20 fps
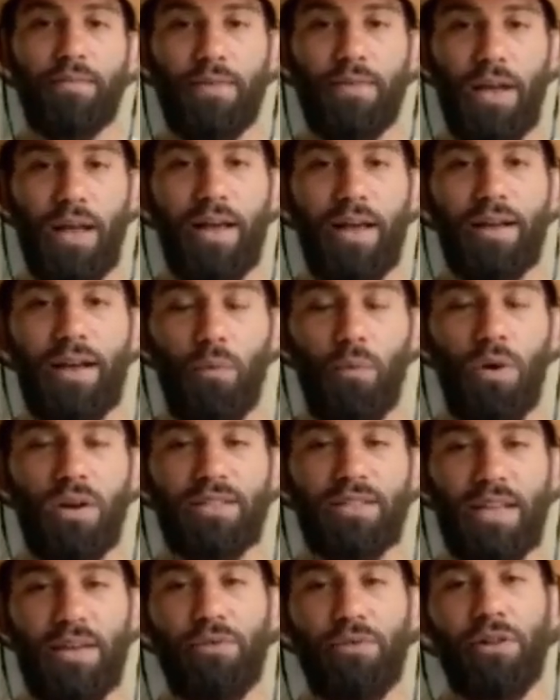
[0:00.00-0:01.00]
I want
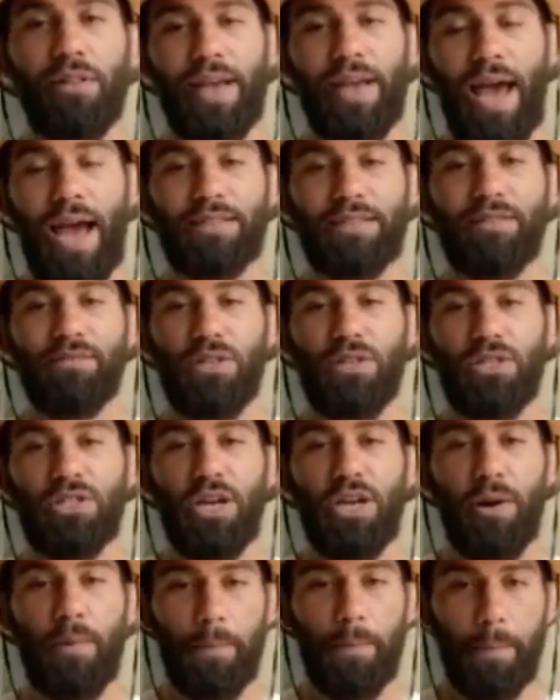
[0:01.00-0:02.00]
to say really active this
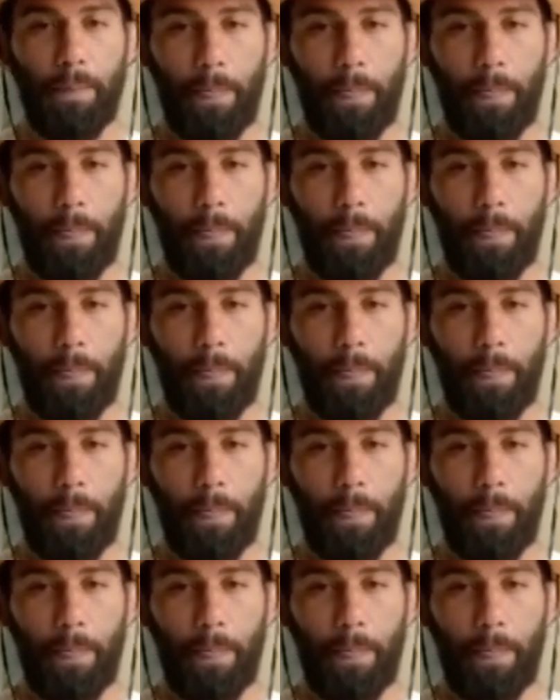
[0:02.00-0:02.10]
year.